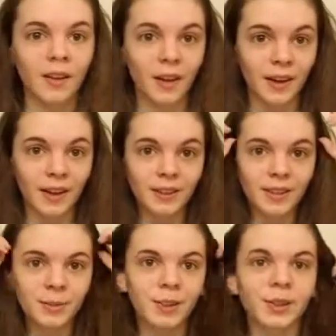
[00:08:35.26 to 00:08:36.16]
And there
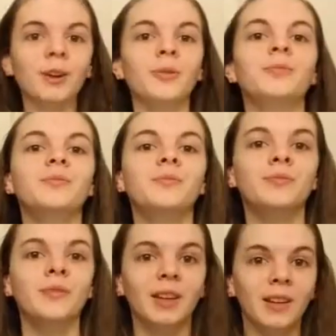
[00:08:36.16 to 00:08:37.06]
we go.
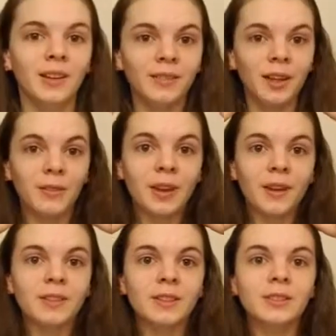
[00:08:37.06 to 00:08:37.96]
Now we have
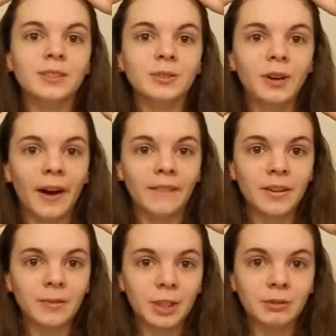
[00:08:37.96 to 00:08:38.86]
these cute
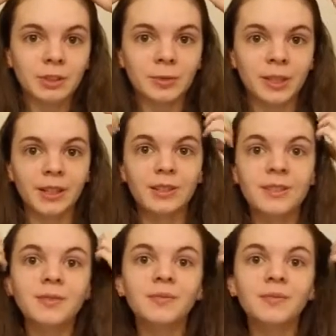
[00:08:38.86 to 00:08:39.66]
half-up Dutch braids,